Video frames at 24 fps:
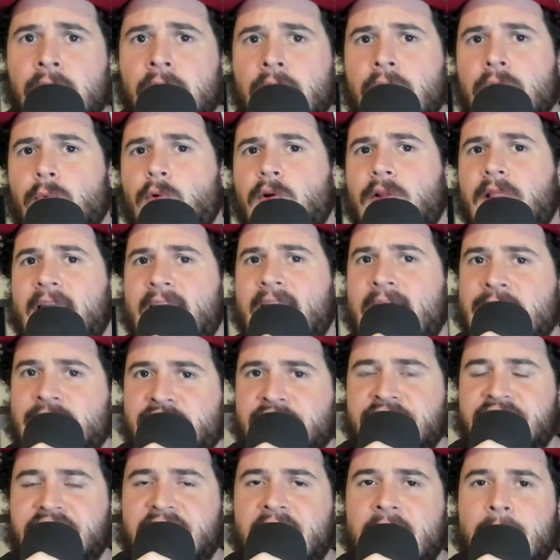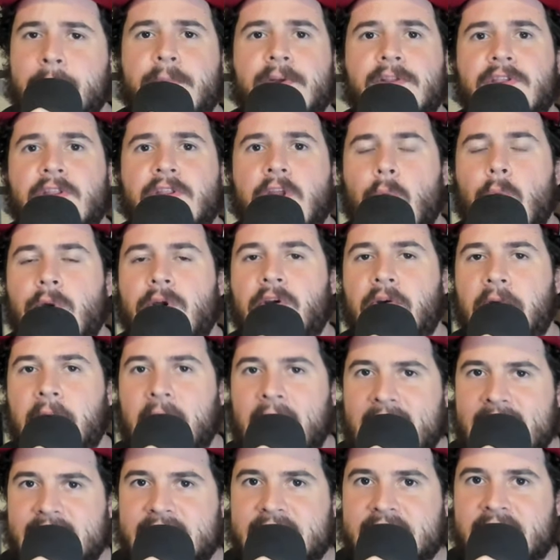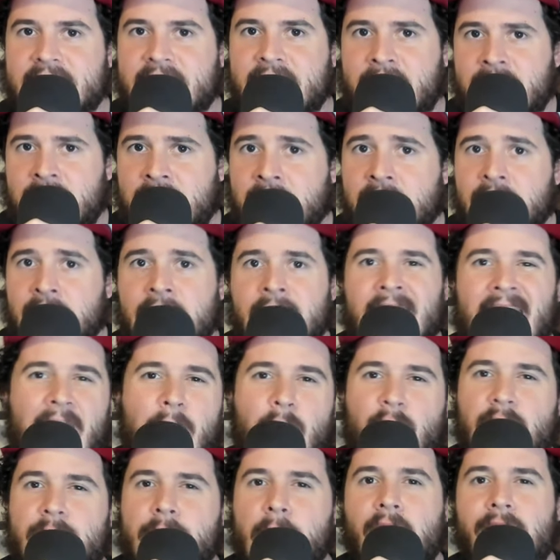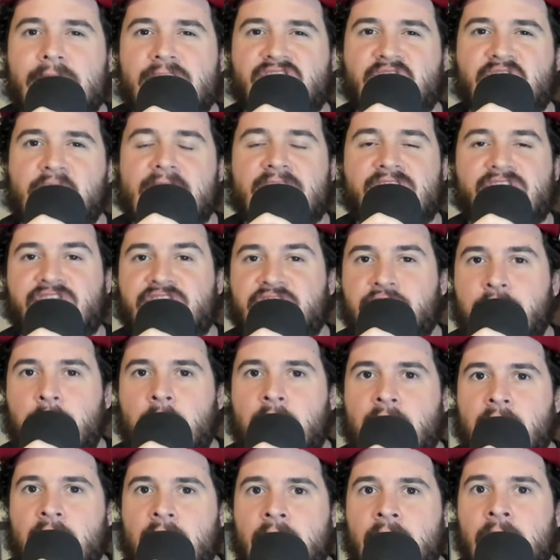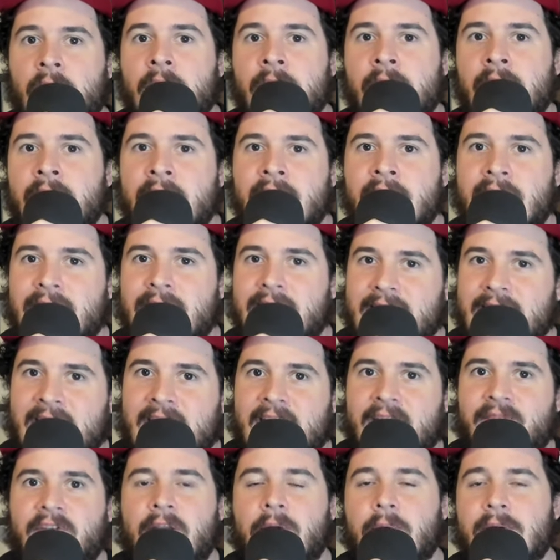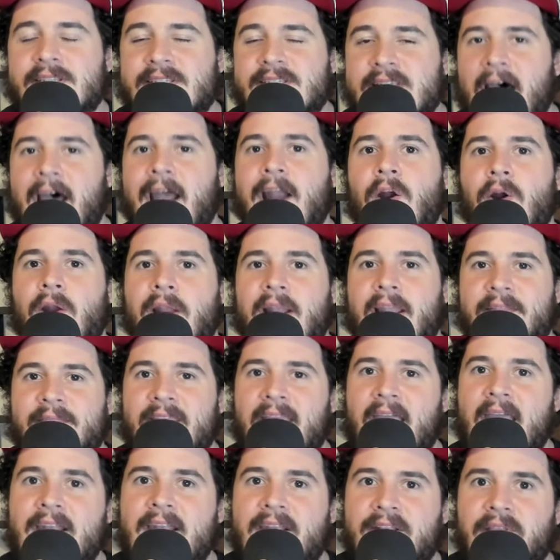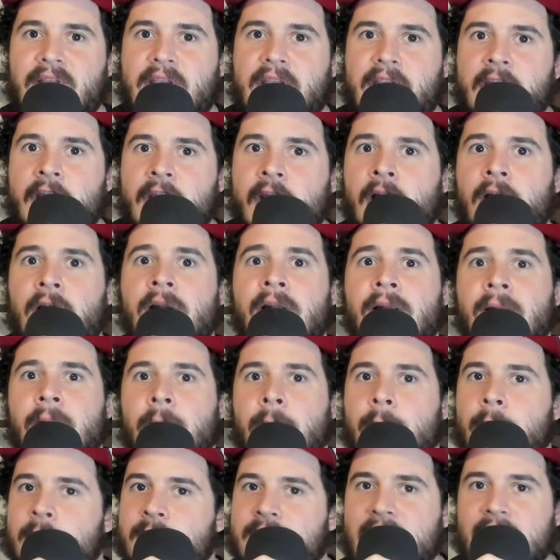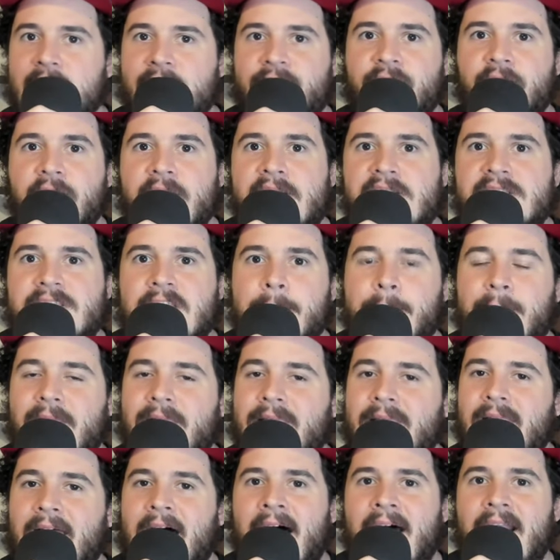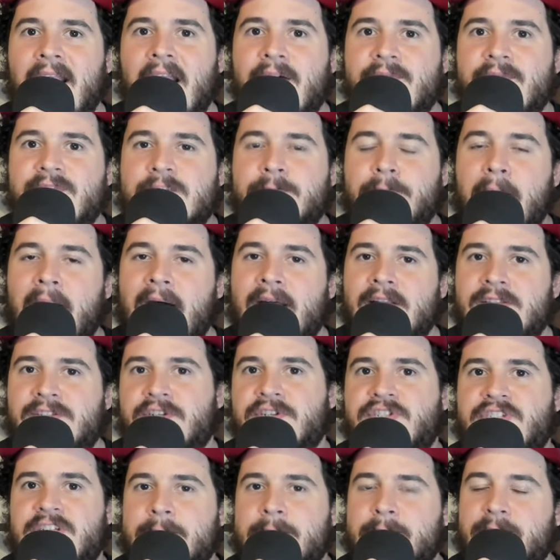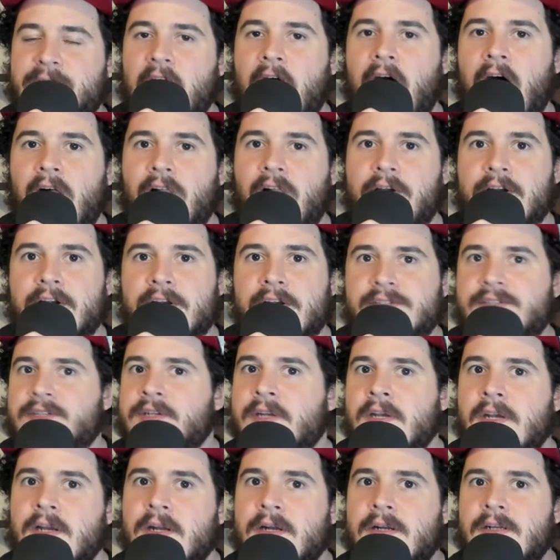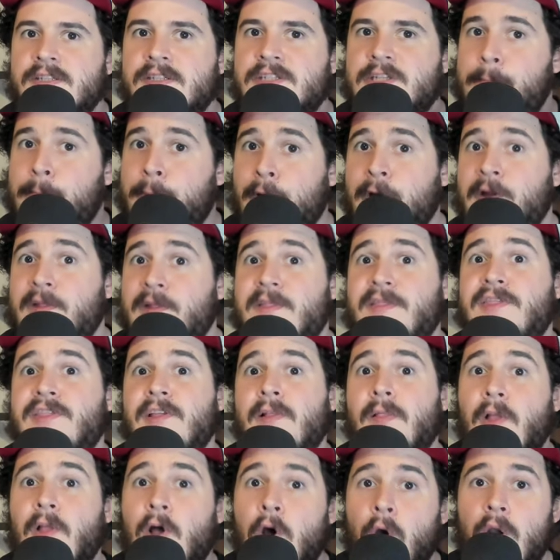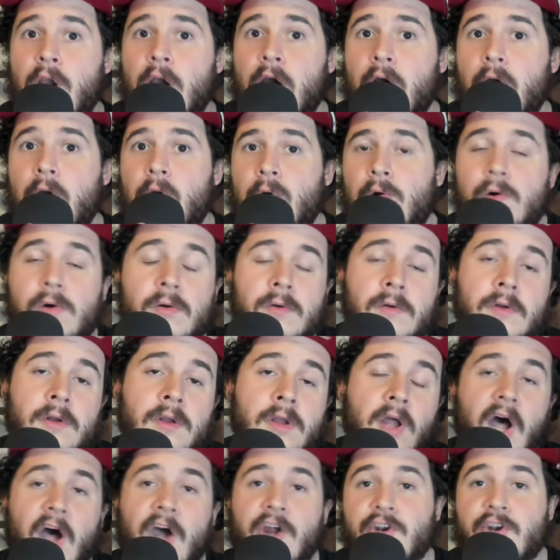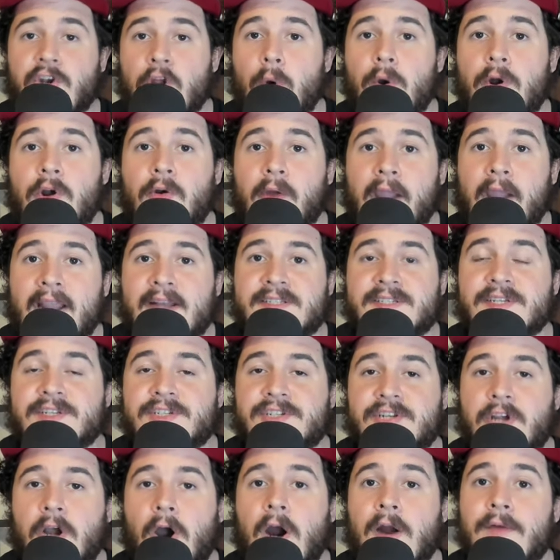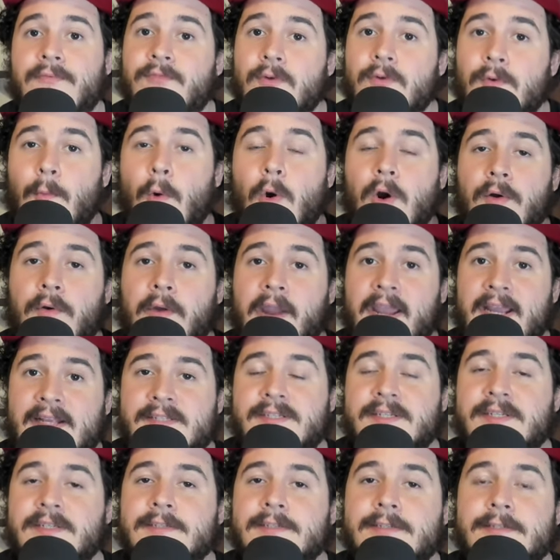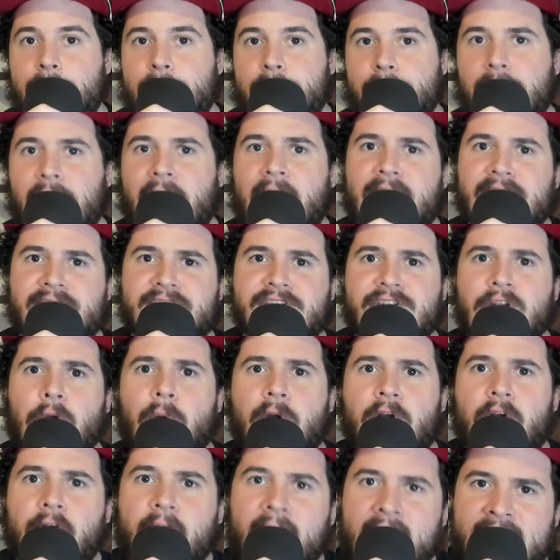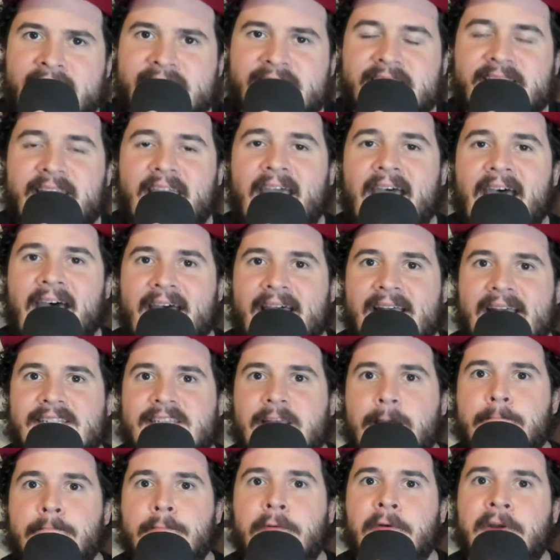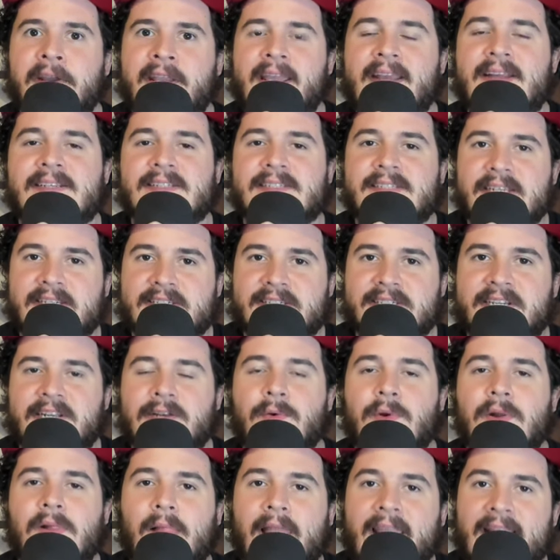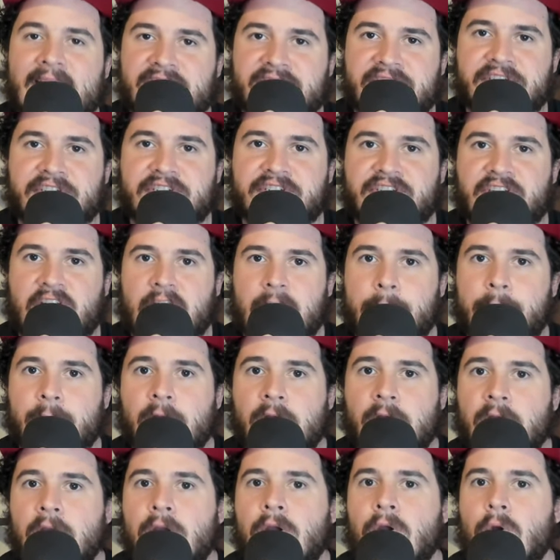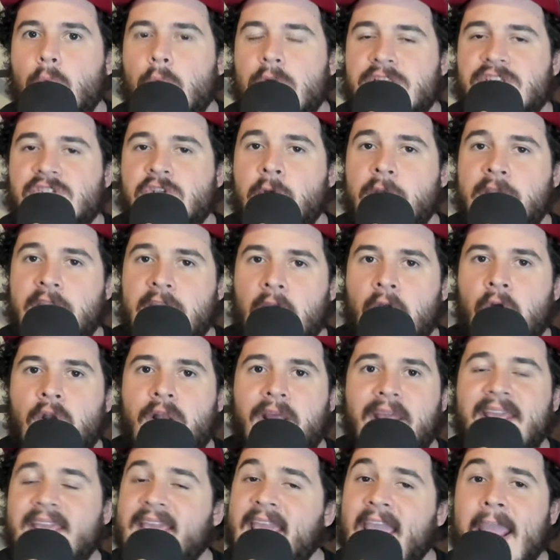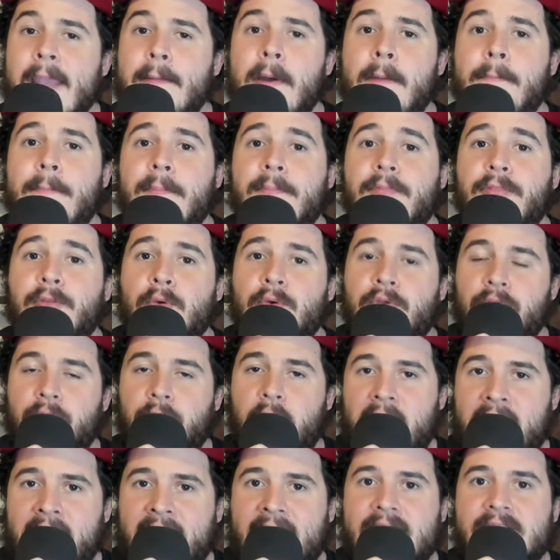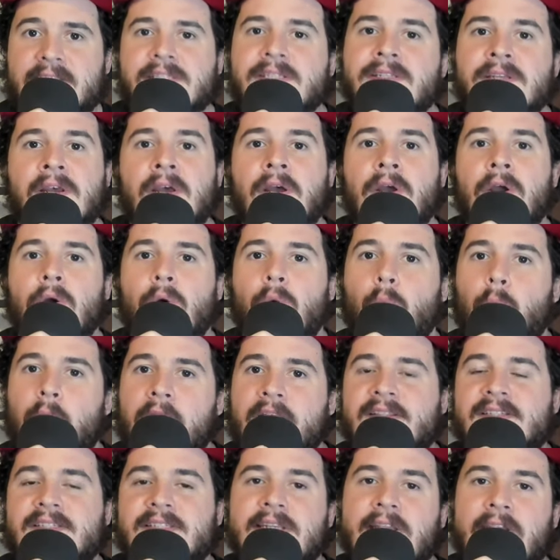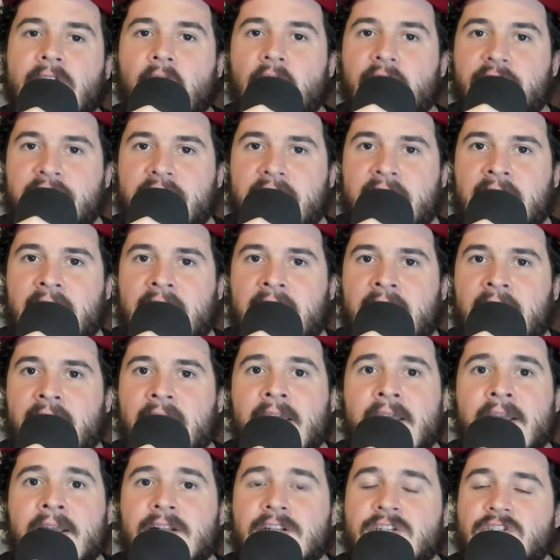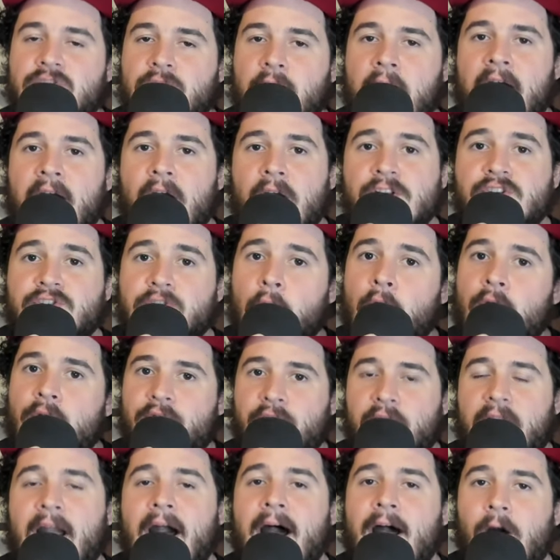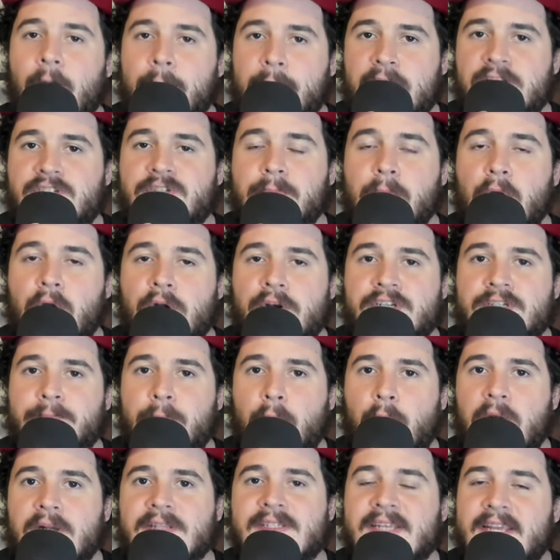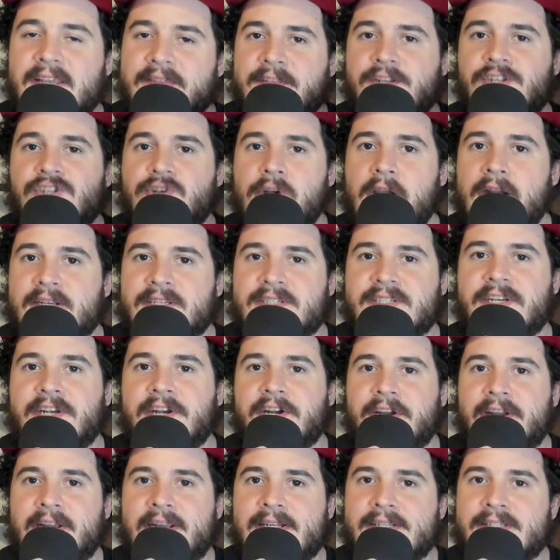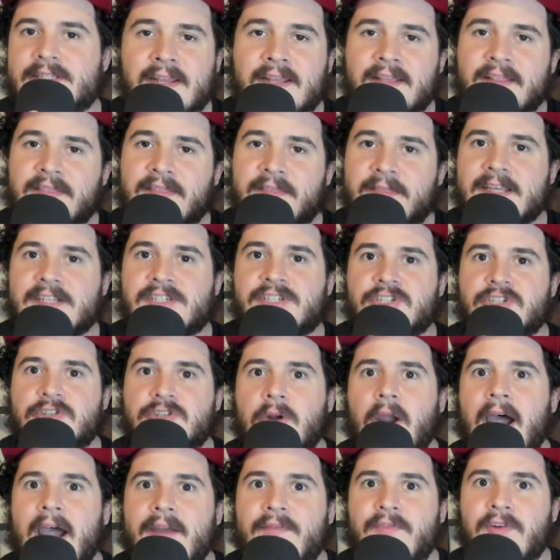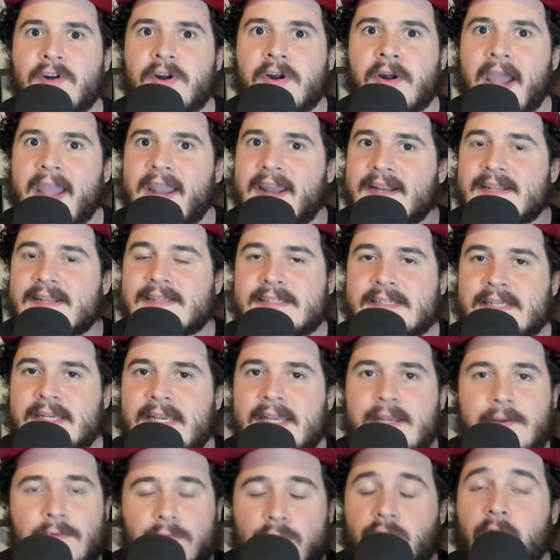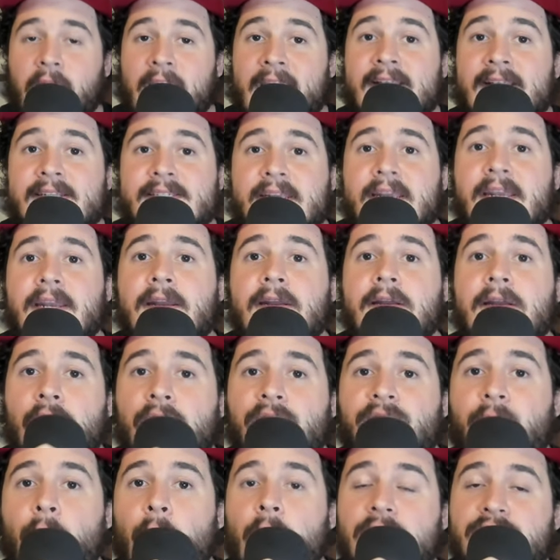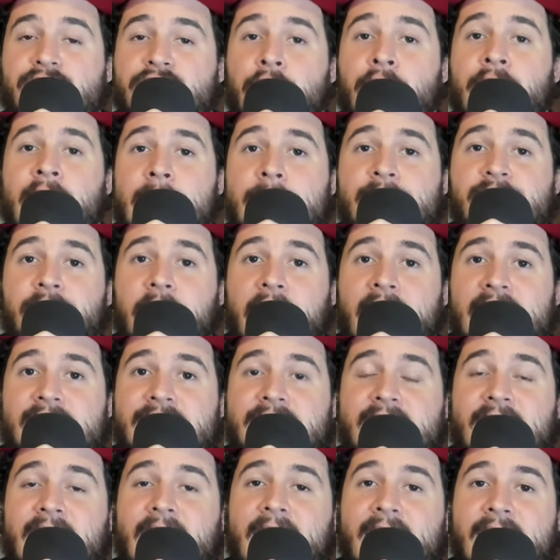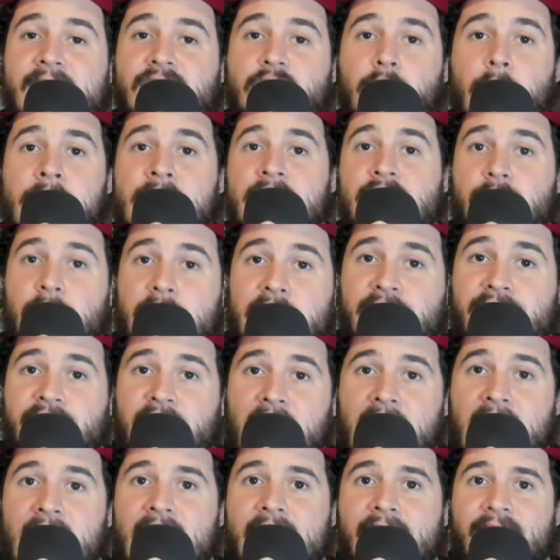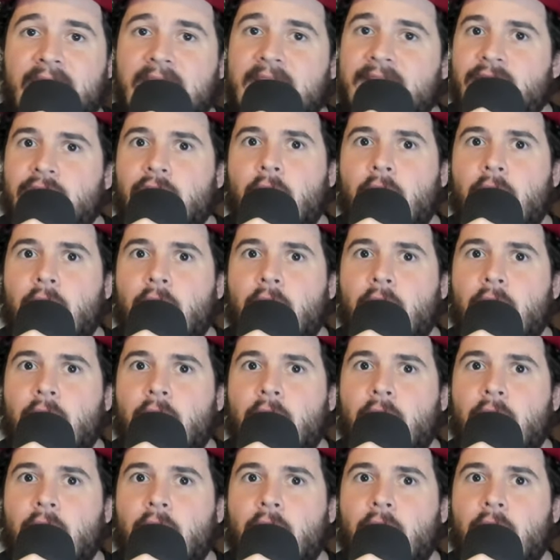relationship with Noah Gragson, and with Martin Truex Jr. leaving, retiring at the end of the year, that frees up a lot of sponsorship dollars to put the logo on Noah Gragson's car for more races. Plus, Noah Gragson has a pre-existing relationship with Toyota. He came up through the ranks with TRD, drove for Kyle Busch Motorsports in the Truck Series. This driver, I could see racing for Joe Gibbs Racing in 2025, even though